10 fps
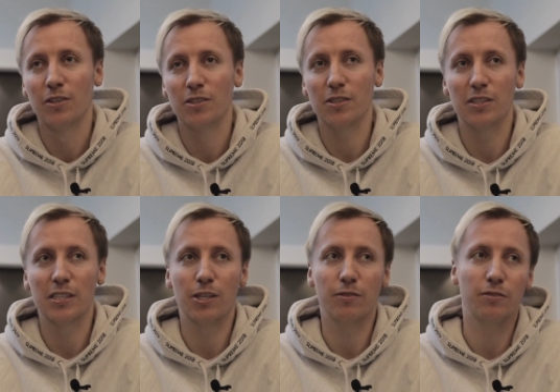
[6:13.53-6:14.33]
So
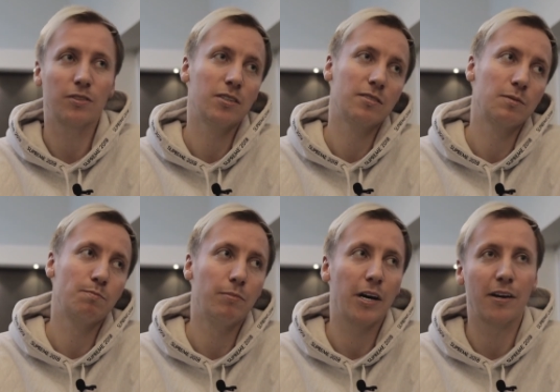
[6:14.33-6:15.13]
instead of
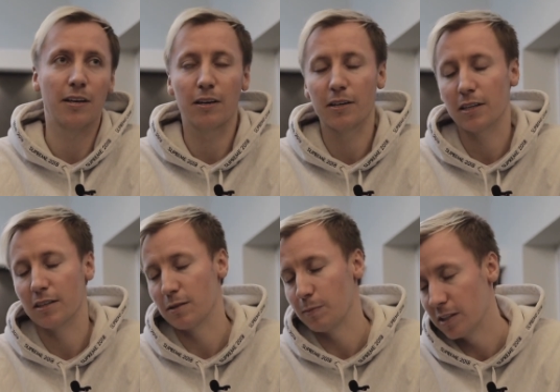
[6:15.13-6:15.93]
buying like an
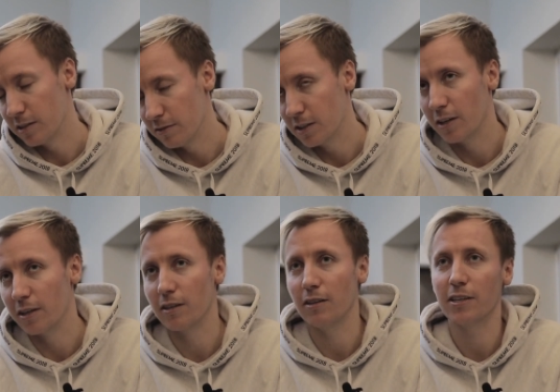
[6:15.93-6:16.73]
expensive
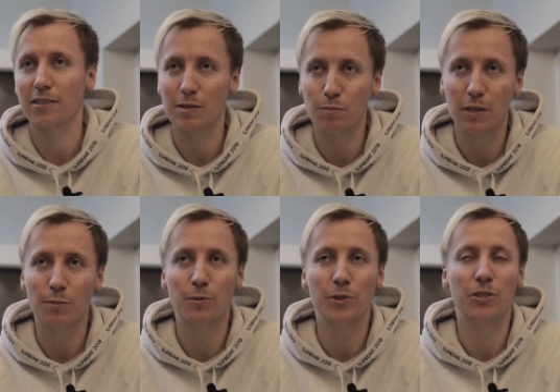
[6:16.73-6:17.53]
car like some
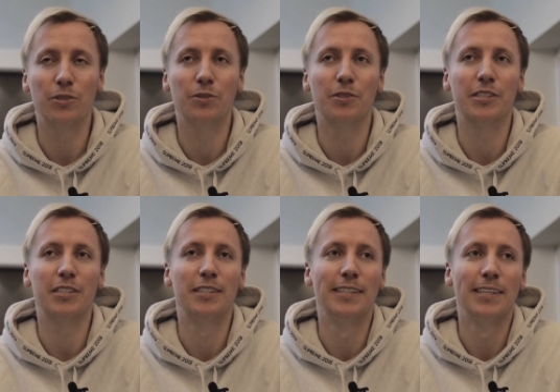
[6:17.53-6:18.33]
people would do or